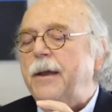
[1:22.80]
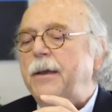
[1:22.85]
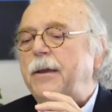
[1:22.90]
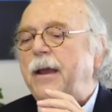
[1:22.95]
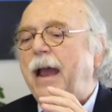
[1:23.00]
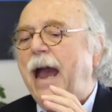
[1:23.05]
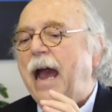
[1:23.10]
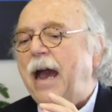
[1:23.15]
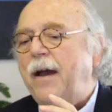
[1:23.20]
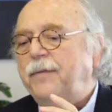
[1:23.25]
you
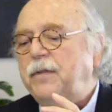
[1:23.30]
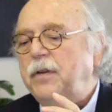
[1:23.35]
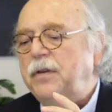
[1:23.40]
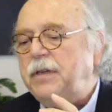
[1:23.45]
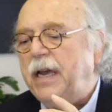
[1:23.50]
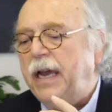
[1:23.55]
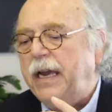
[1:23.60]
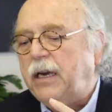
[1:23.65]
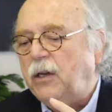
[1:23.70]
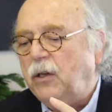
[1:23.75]
have to
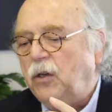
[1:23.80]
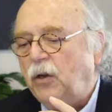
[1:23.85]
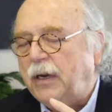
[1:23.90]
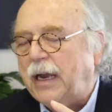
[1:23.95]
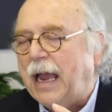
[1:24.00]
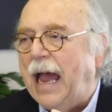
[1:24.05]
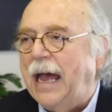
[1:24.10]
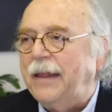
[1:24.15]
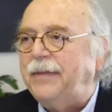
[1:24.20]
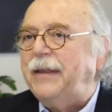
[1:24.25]
take a look
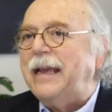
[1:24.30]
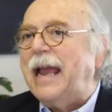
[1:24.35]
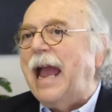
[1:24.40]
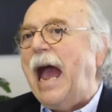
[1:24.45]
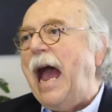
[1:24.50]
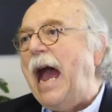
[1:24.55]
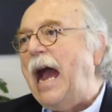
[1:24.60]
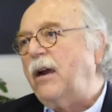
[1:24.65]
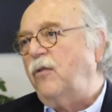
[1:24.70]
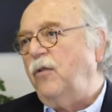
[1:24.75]
at the
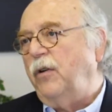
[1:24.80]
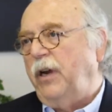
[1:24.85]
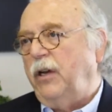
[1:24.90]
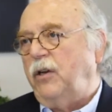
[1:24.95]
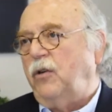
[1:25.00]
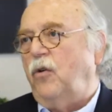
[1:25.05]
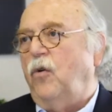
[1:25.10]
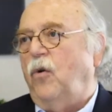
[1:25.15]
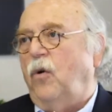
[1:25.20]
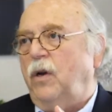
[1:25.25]

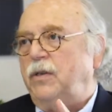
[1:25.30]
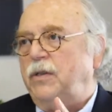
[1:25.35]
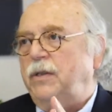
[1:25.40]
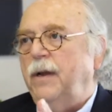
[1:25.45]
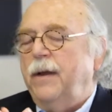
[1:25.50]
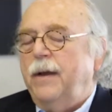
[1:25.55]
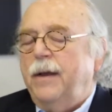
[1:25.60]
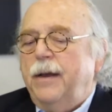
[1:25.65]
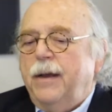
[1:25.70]
aggregate cost.